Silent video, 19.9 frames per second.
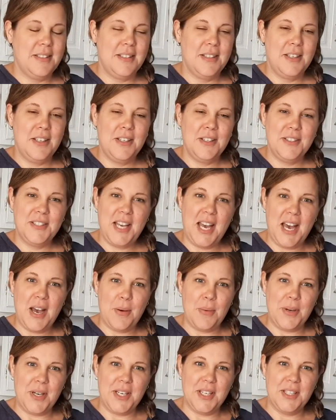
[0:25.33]
her
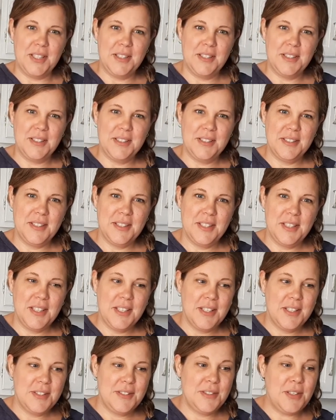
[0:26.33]
tower.
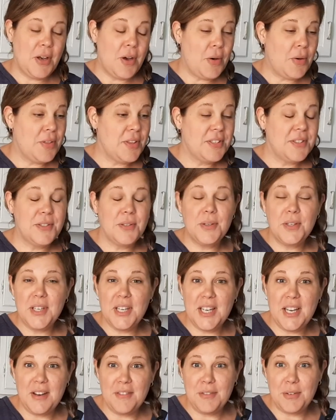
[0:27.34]
So the story
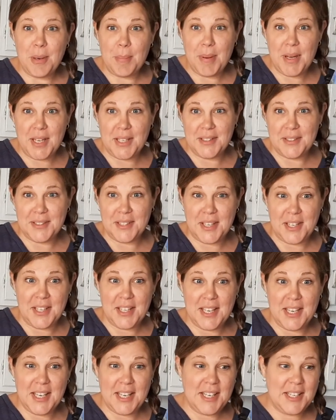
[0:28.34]
of Rapunzel
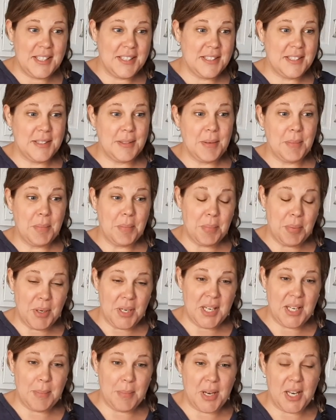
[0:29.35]
is
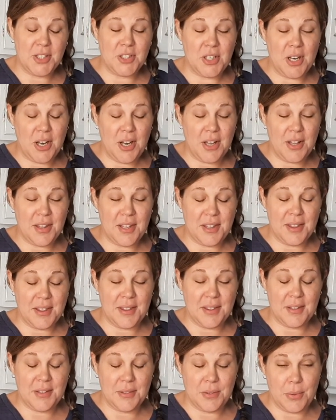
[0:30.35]
pretty much all the
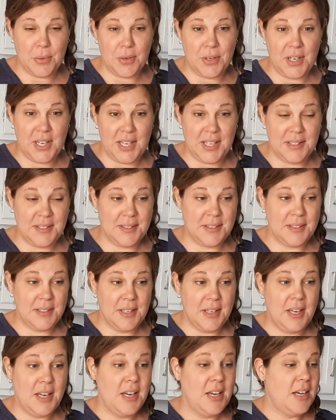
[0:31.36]
stories
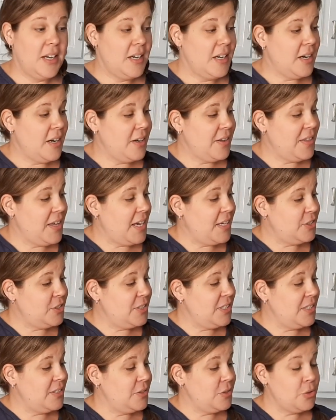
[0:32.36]
are that
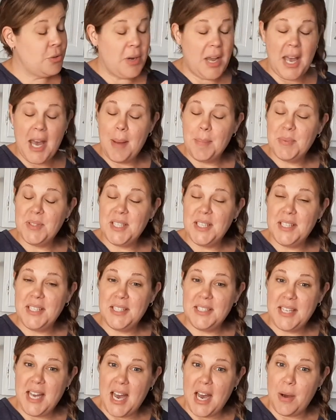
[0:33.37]
she's trapped in a
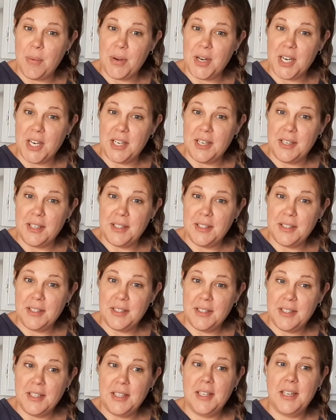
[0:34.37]
tower
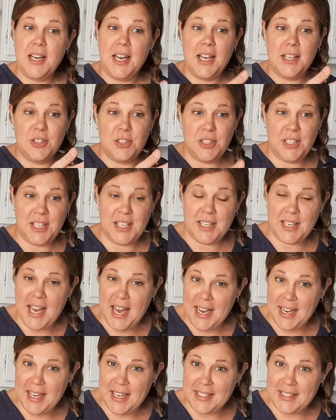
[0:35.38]
and she
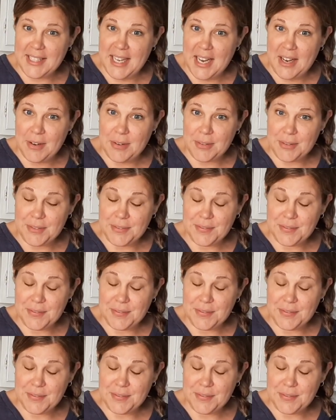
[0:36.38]
cannot get down.